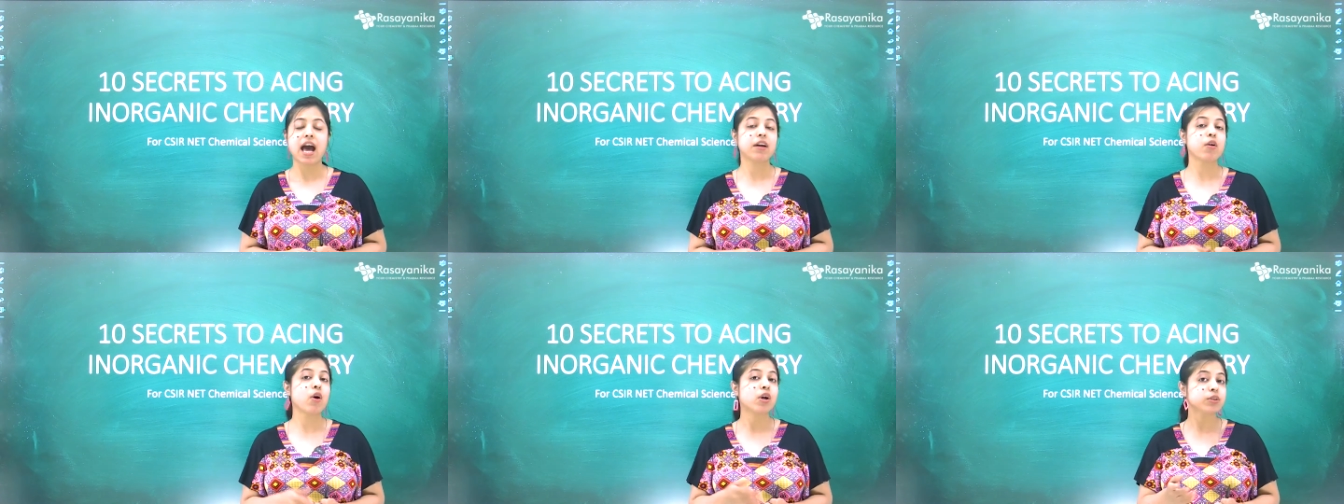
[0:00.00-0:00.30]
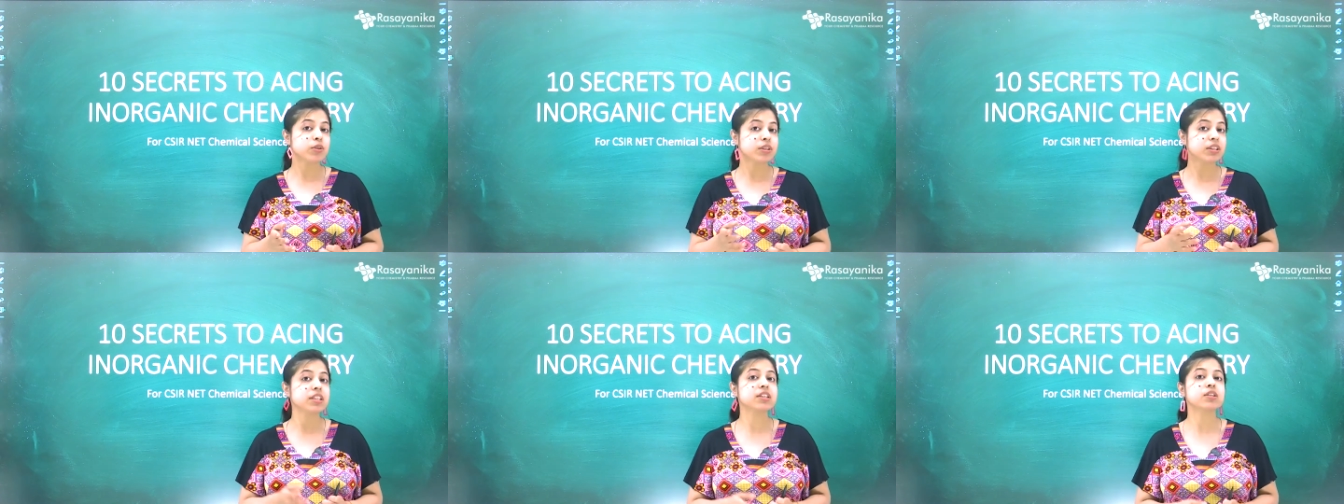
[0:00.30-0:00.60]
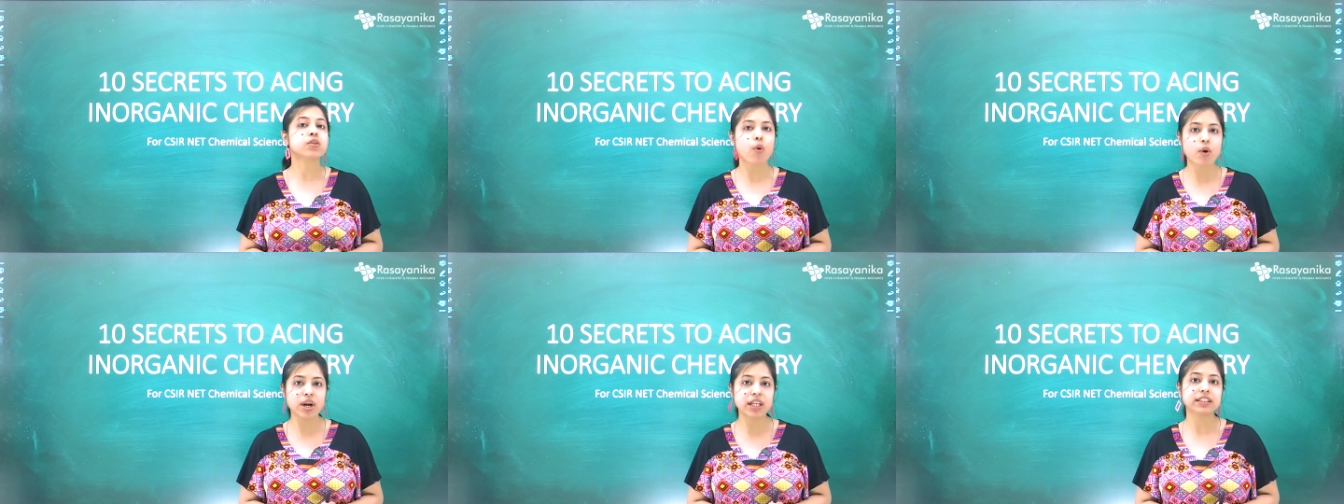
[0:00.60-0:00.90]
and also it's a
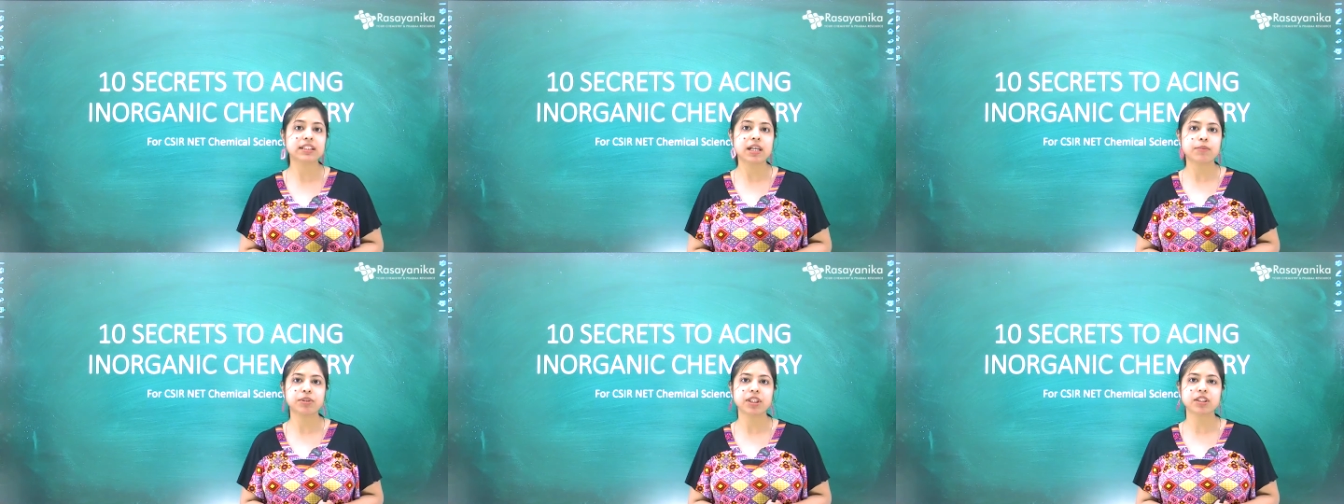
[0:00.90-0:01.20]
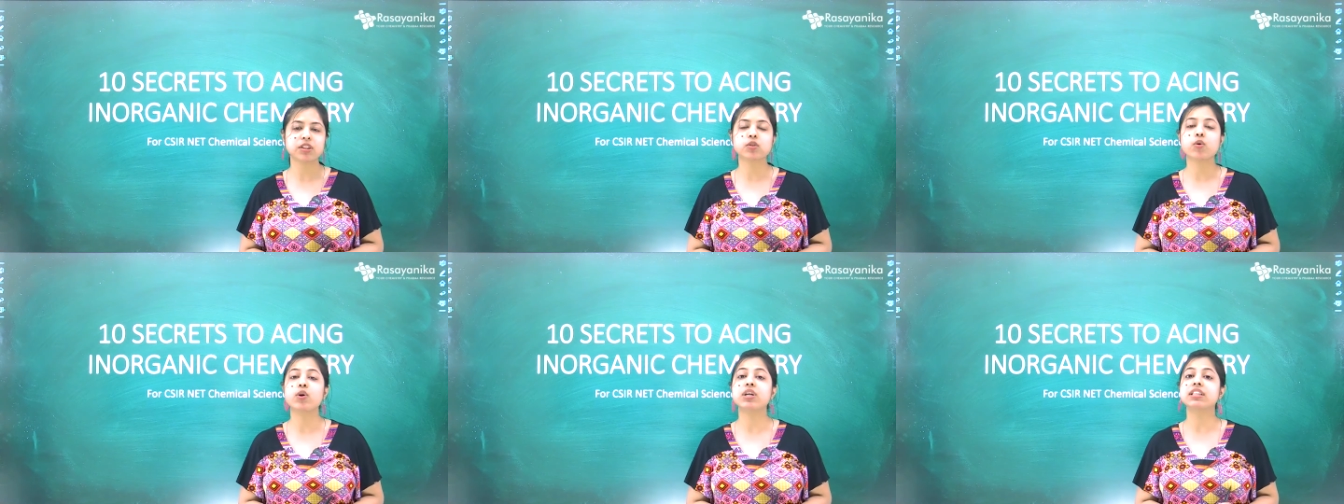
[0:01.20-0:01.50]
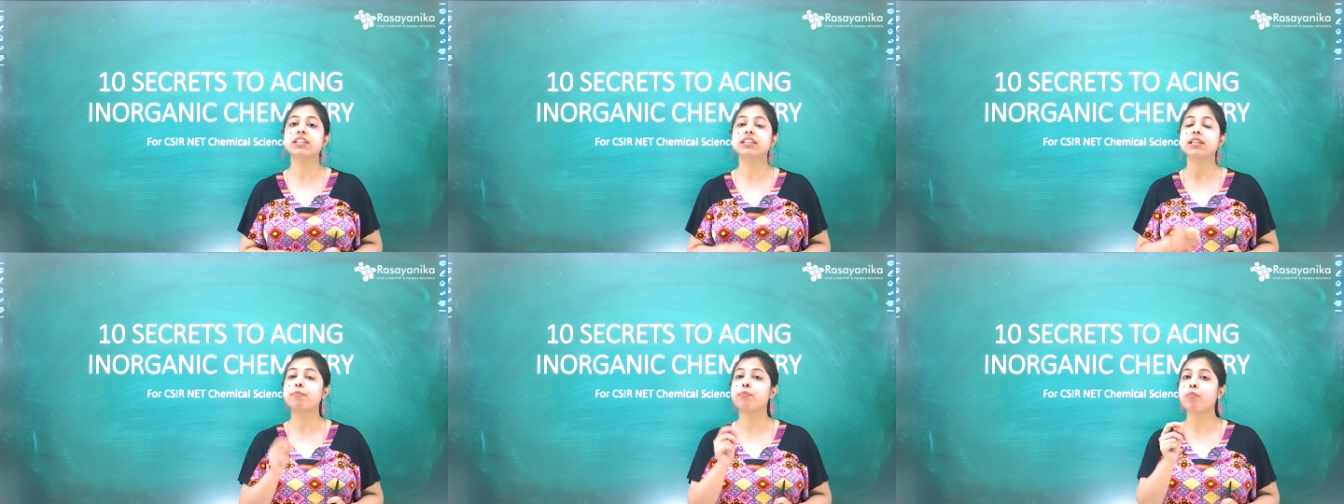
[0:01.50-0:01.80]
scoring subject so
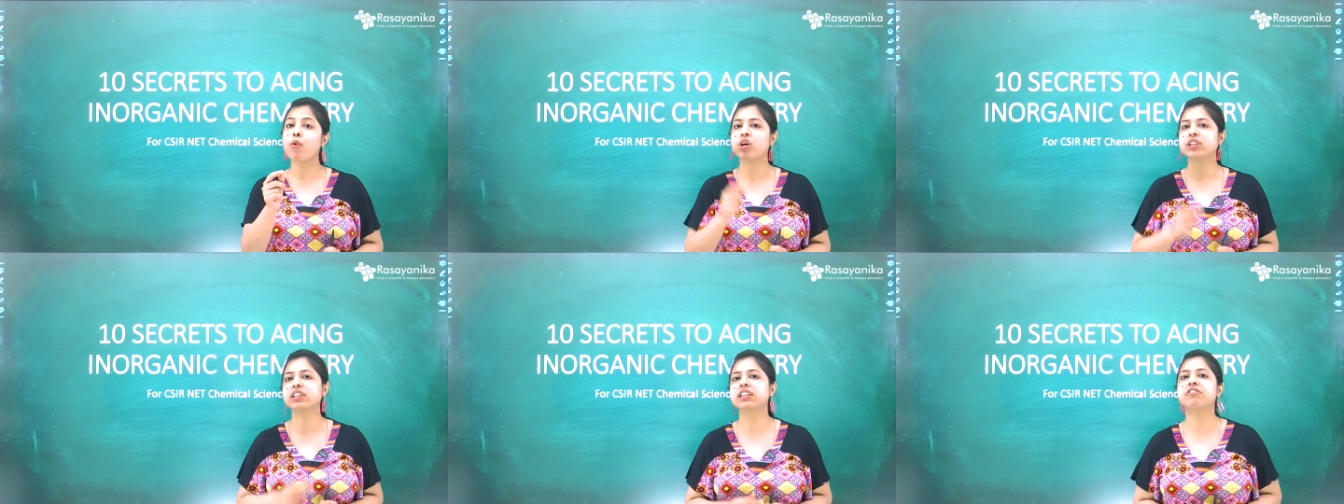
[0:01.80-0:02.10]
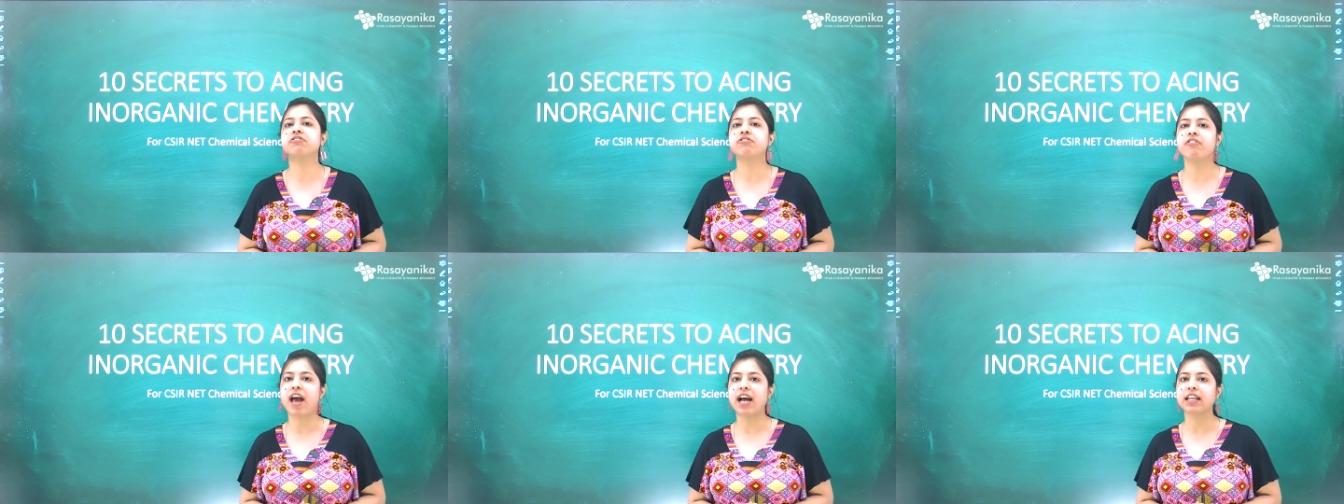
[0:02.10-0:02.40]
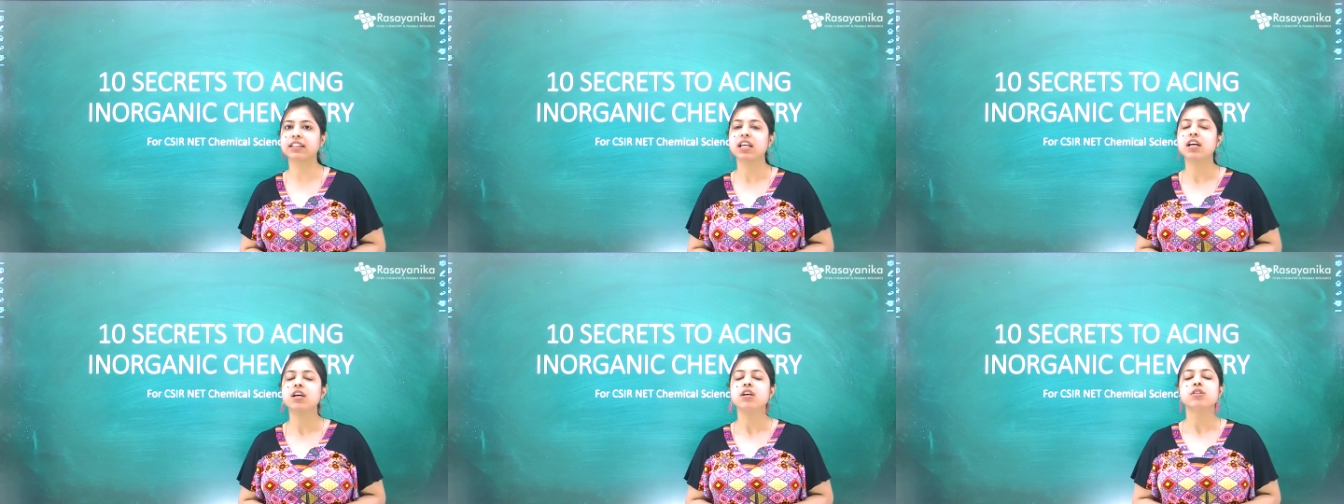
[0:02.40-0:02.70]
it is a positive
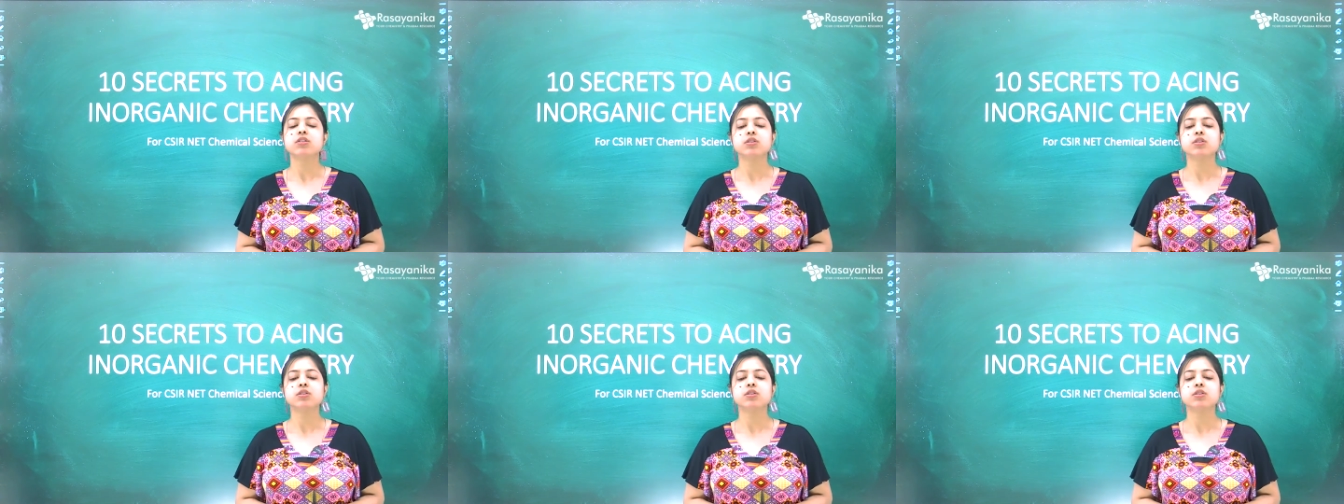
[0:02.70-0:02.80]
fact